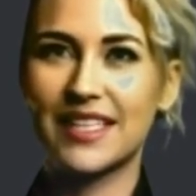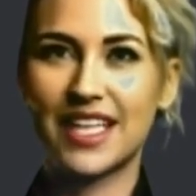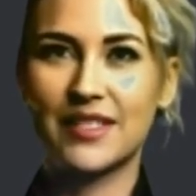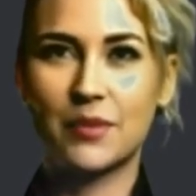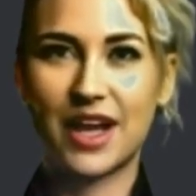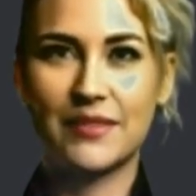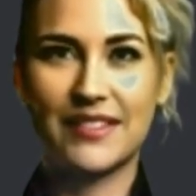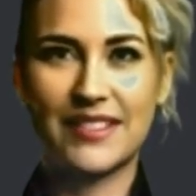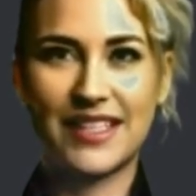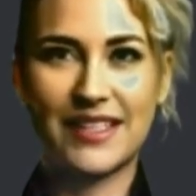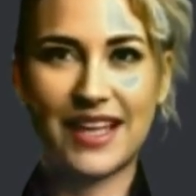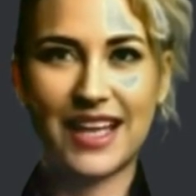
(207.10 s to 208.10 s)
data
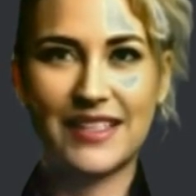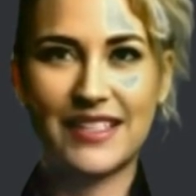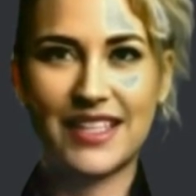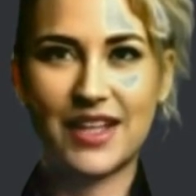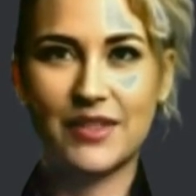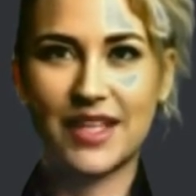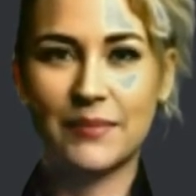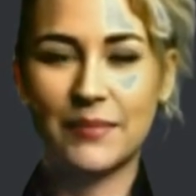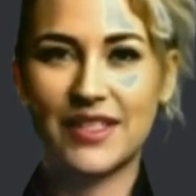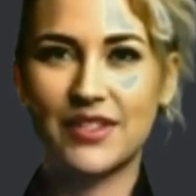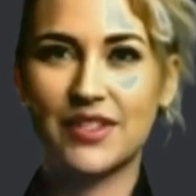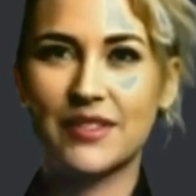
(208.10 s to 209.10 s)
privacy and security
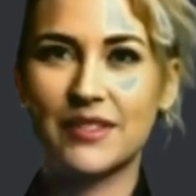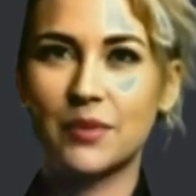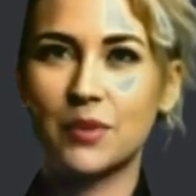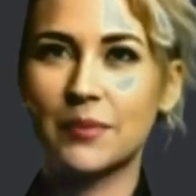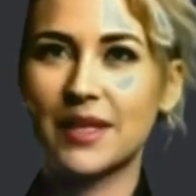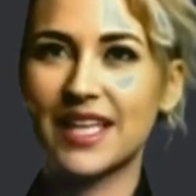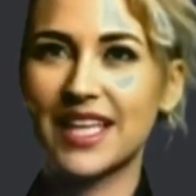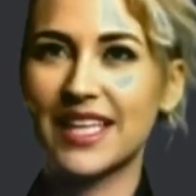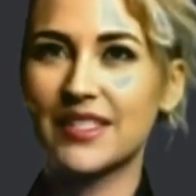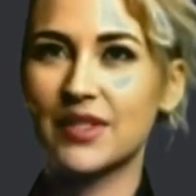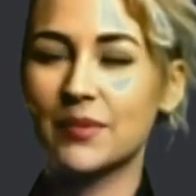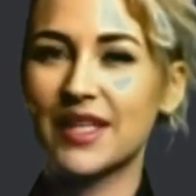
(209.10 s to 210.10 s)
measures will be key
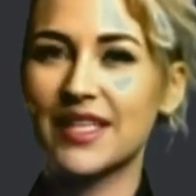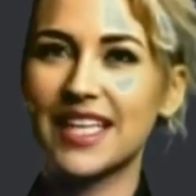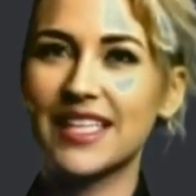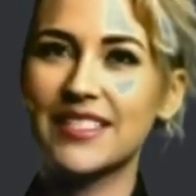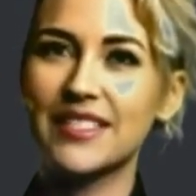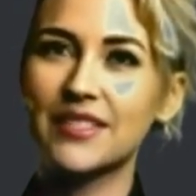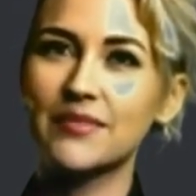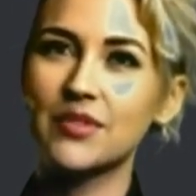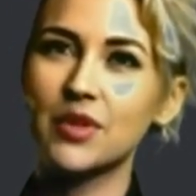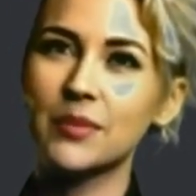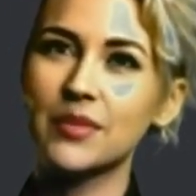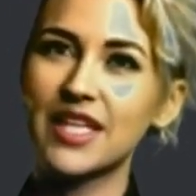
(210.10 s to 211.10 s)
to realizing the
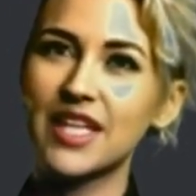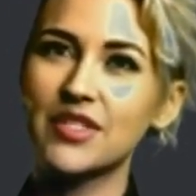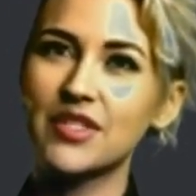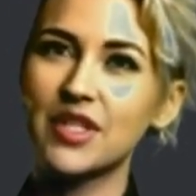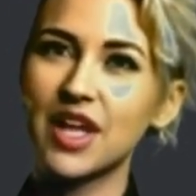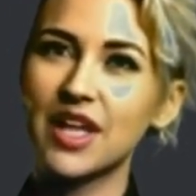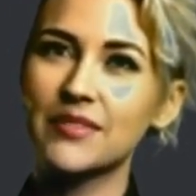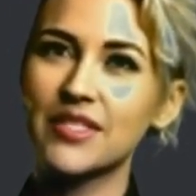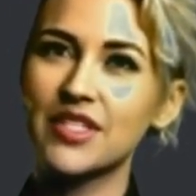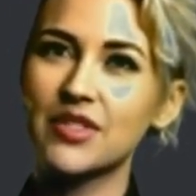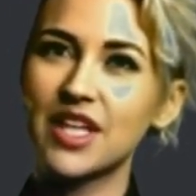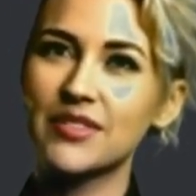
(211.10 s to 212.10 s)
full potential of
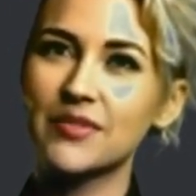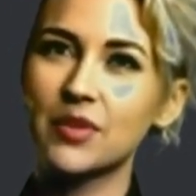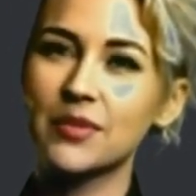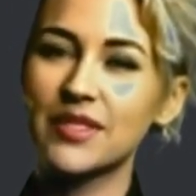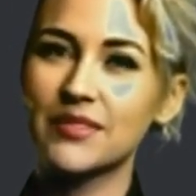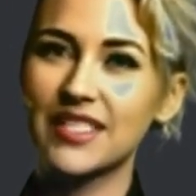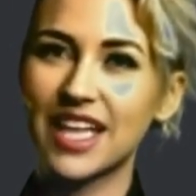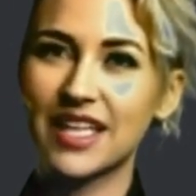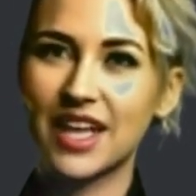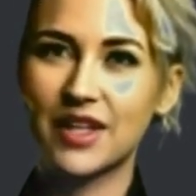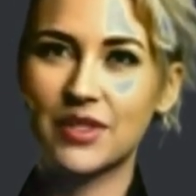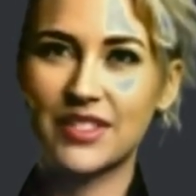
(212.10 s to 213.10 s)
this transformative
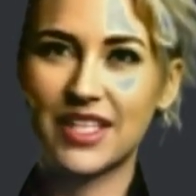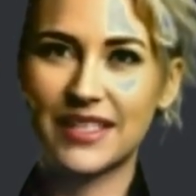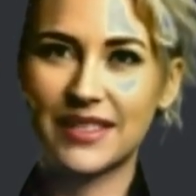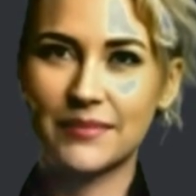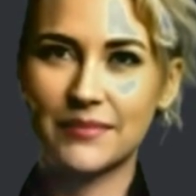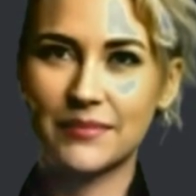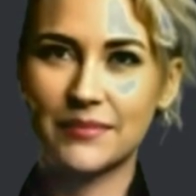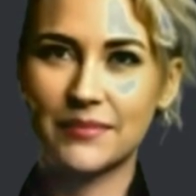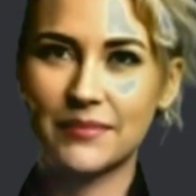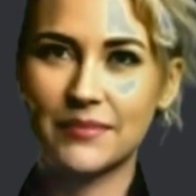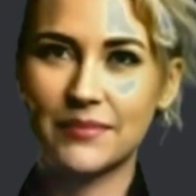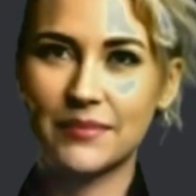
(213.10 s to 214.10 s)
technology.
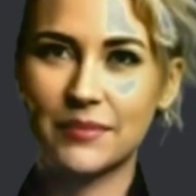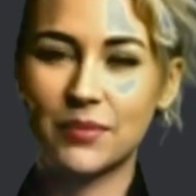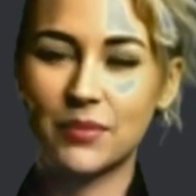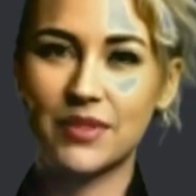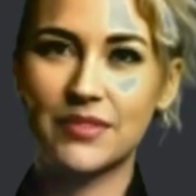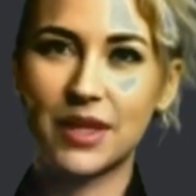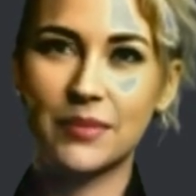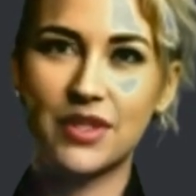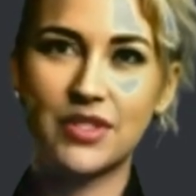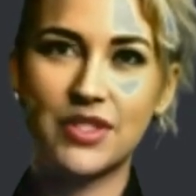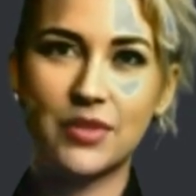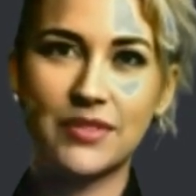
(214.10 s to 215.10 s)
Revamp
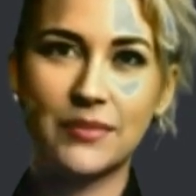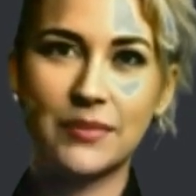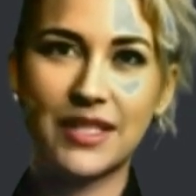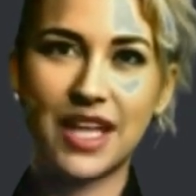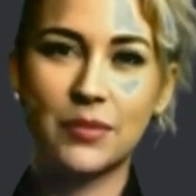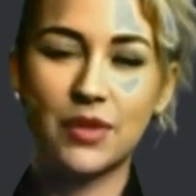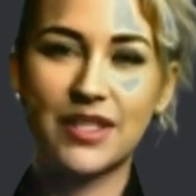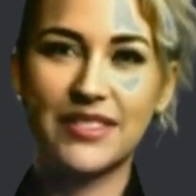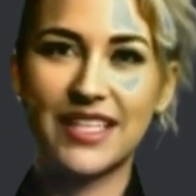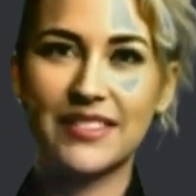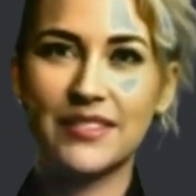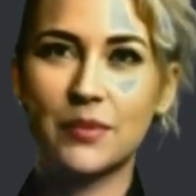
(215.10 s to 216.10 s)
your social media
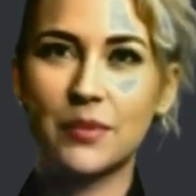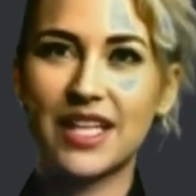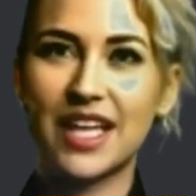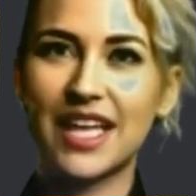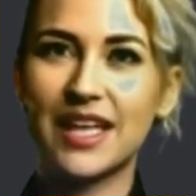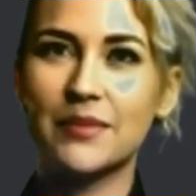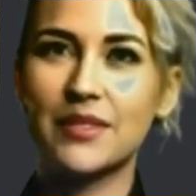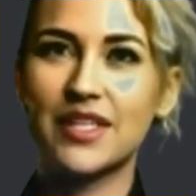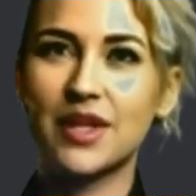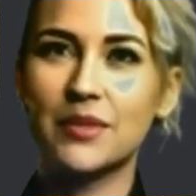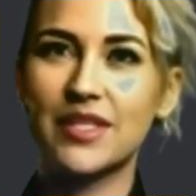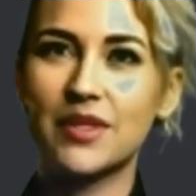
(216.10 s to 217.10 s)
presence with AI
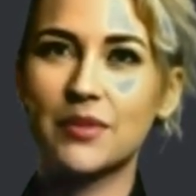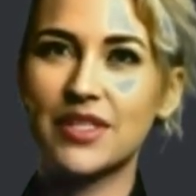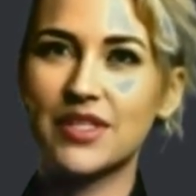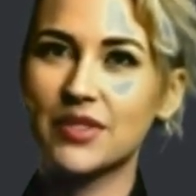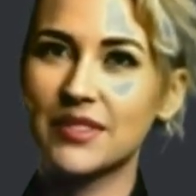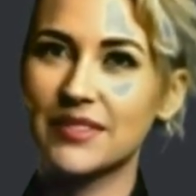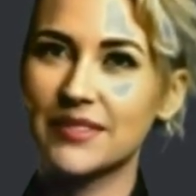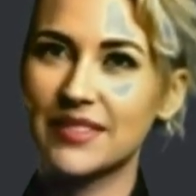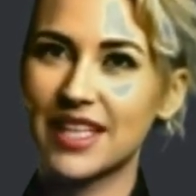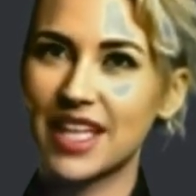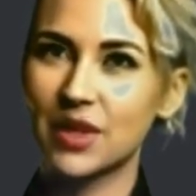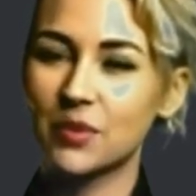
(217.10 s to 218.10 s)
video generators.
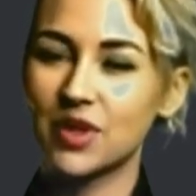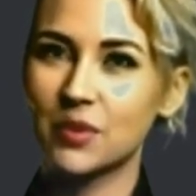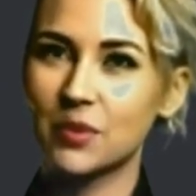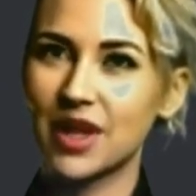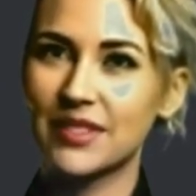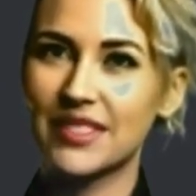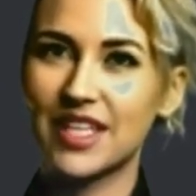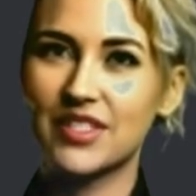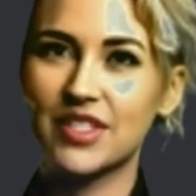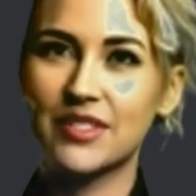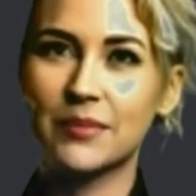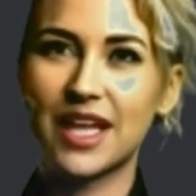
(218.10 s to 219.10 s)
In a world where
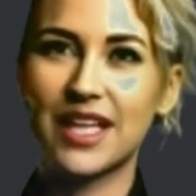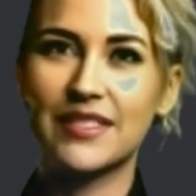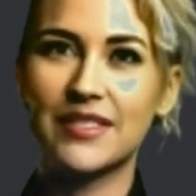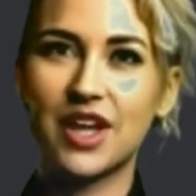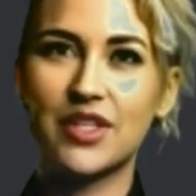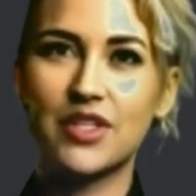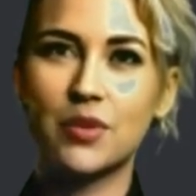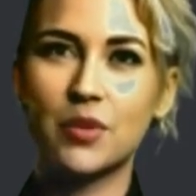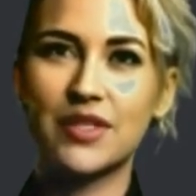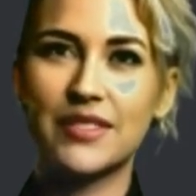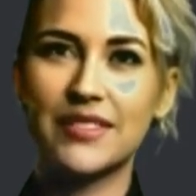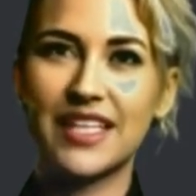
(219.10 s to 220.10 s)
attention spans are
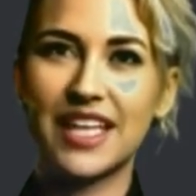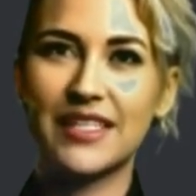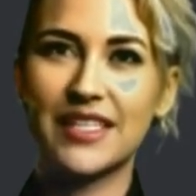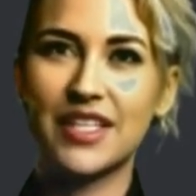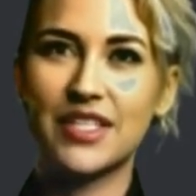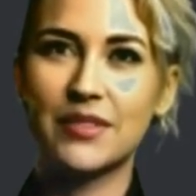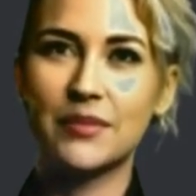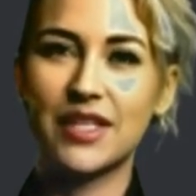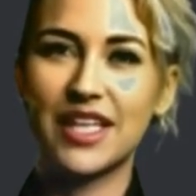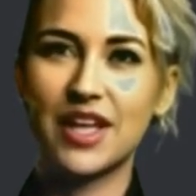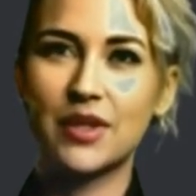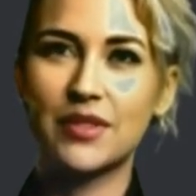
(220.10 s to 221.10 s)
short, engaging
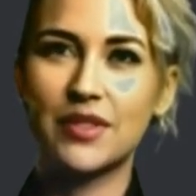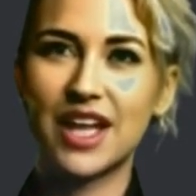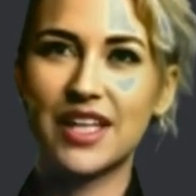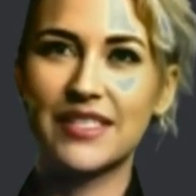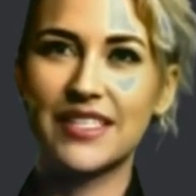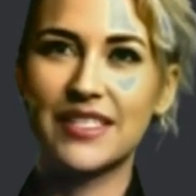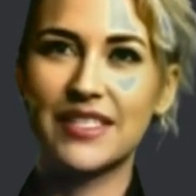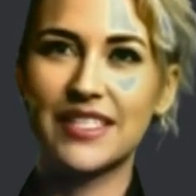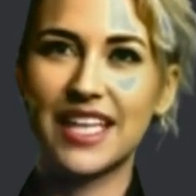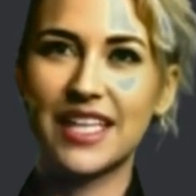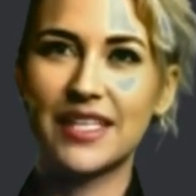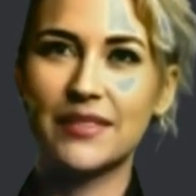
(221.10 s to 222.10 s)
video content is
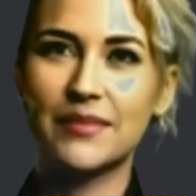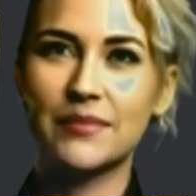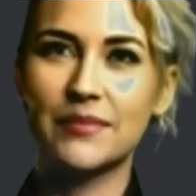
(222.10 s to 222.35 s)
key.